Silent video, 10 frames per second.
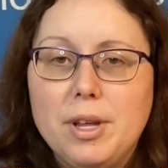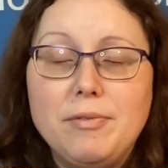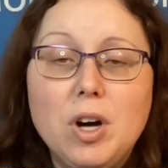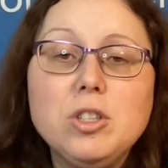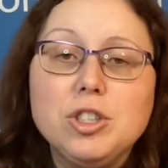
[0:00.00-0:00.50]
They
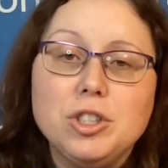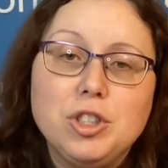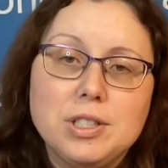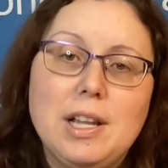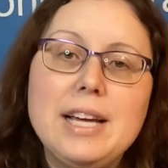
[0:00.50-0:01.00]
function
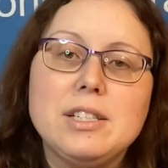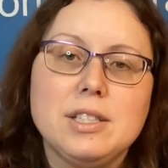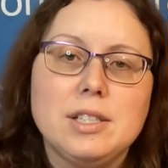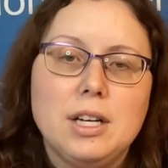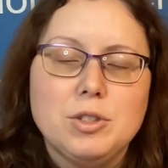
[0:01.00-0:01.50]
just like
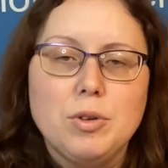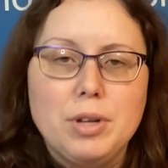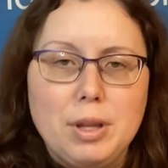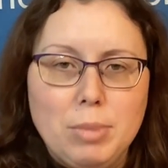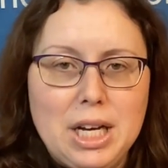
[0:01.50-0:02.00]
testosterone
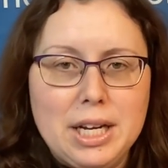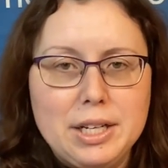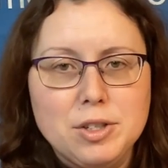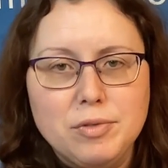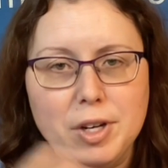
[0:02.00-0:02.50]
in the body
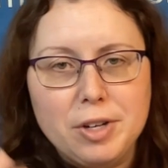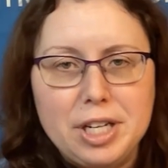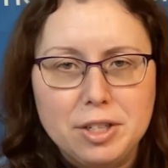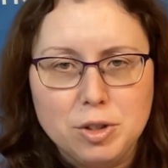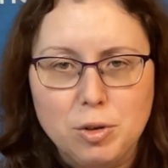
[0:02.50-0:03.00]
to
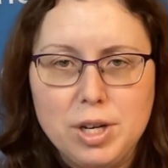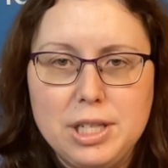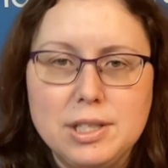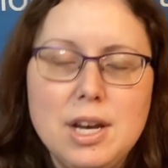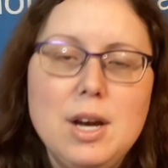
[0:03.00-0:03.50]
varying
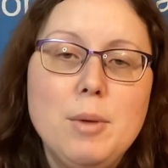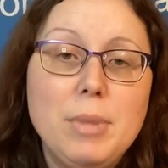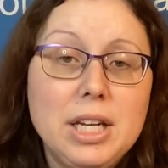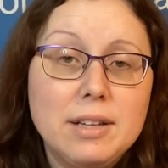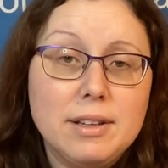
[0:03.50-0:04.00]
degrees,
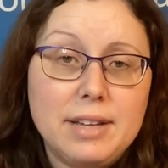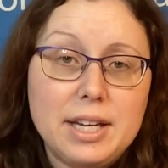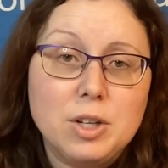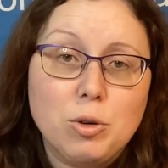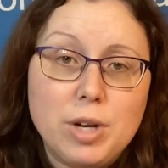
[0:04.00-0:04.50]
meaning that they
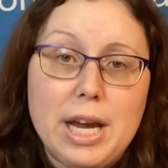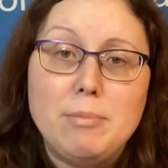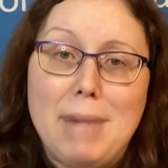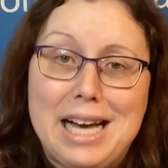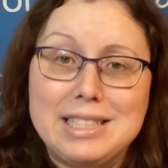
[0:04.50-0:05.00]
can create
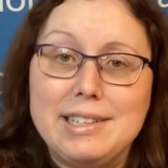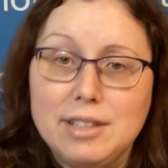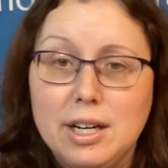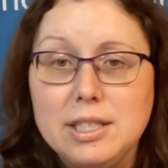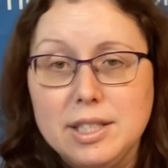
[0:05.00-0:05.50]

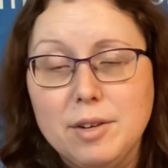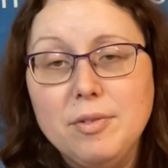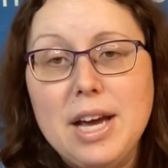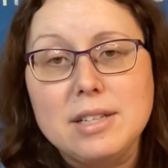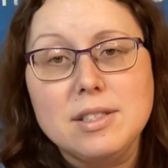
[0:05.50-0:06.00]
masculinizing
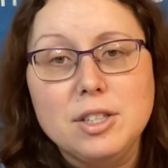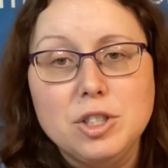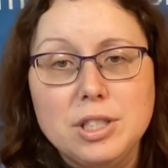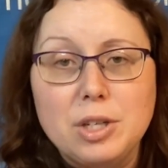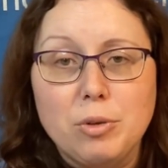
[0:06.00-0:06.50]
effects such
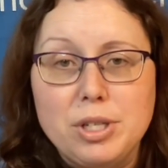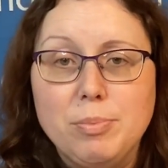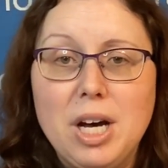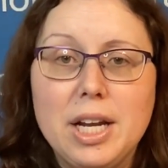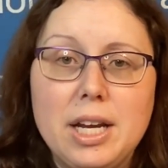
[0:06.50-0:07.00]
as increased
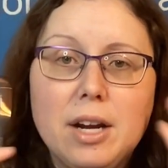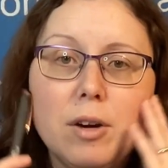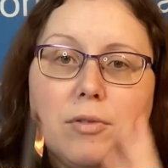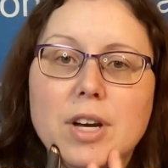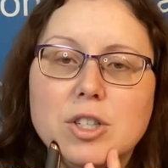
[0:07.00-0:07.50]
body
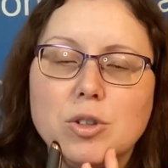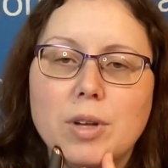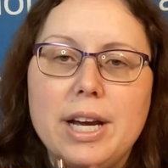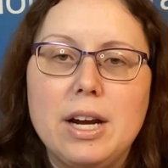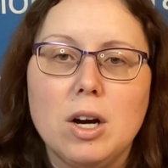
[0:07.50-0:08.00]
hair, facial
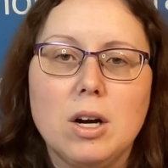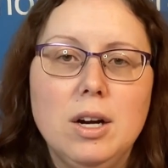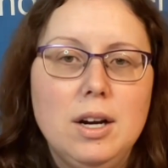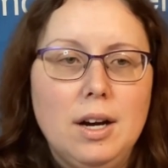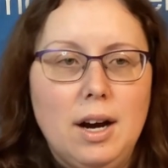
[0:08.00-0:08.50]
hair,
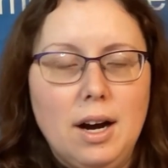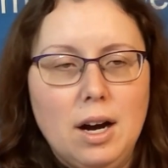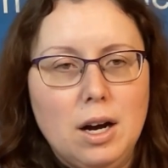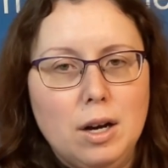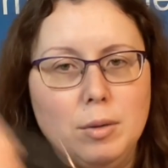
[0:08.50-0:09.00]

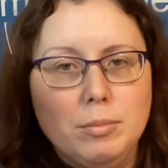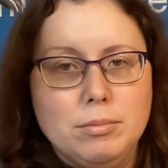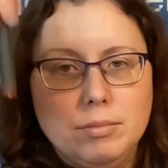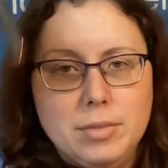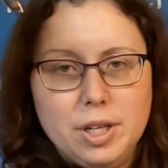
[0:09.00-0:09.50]
um,
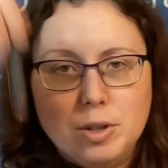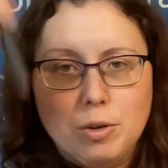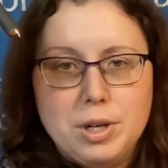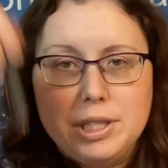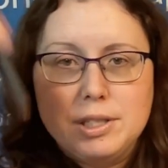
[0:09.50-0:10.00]

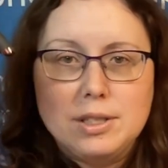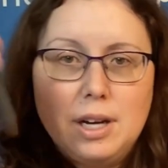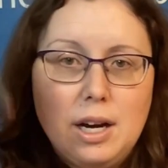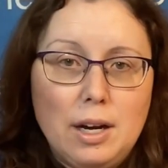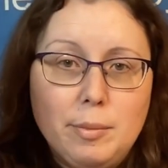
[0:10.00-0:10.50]
increased
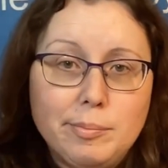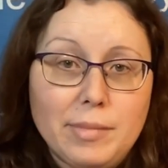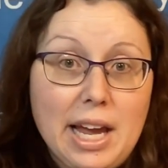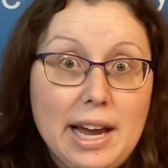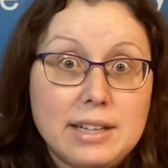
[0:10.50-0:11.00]
um,
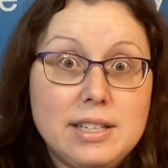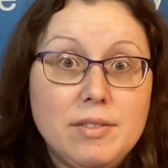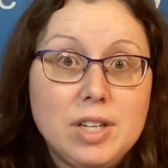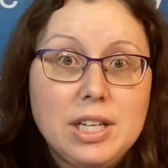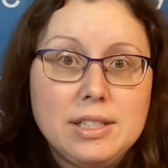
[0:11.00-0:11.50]

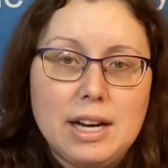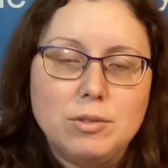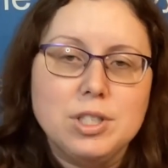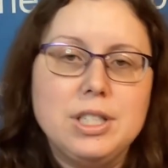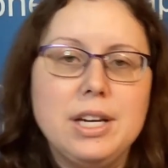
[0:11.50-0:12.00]
activity
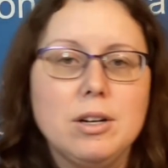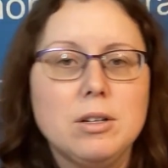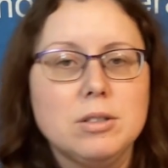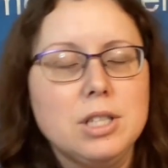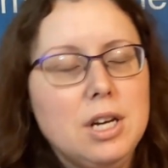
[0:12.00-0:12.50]

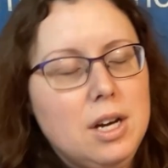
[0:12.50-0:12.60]
downstairs.